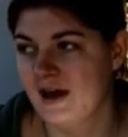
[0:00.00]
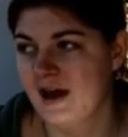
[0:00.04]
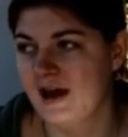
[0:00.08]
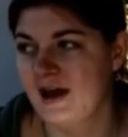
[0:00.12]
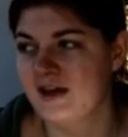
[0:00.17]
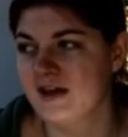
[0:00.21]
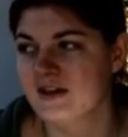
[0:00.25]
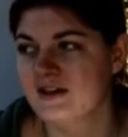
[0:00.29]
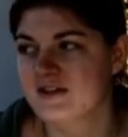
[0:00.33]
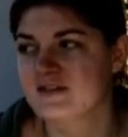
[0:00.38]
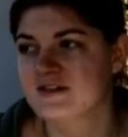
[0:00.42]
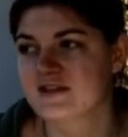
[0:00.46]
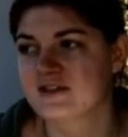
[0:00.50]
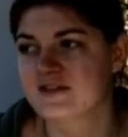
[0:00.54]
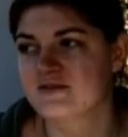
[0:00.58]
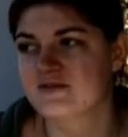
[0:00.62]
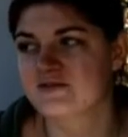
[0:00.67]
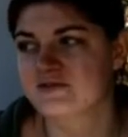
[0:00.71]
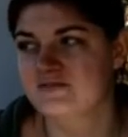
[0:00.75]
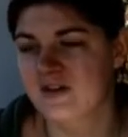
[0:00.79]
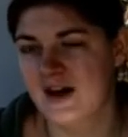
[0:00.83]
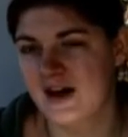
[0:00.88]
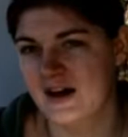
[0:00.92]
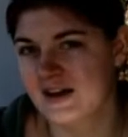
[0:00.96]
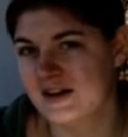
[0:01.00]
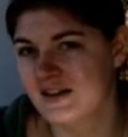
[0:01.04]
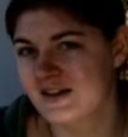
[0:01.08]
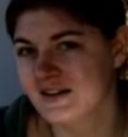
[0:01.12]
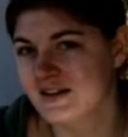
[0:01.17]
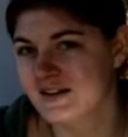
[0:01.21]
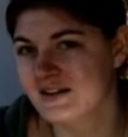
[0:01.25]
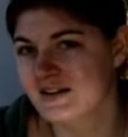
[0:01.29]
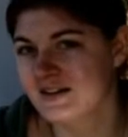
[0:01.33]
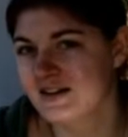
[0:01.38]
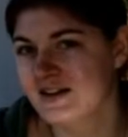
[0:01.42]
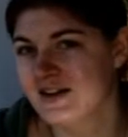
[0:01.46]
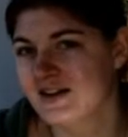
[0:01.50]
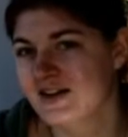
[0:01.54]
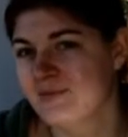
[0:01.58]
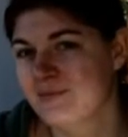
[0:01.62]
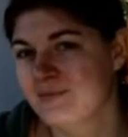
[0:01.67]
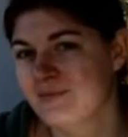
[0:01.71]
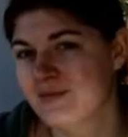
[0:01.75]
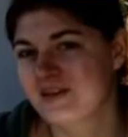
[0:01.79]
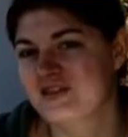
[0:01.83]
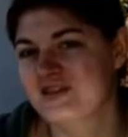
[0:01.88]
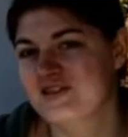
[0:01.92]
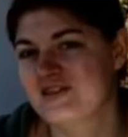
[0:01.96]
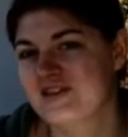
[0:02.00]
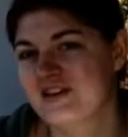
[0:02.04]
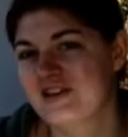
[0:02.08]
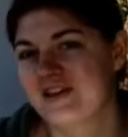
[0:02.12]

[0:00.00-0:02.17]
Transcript: and he didn't fight it but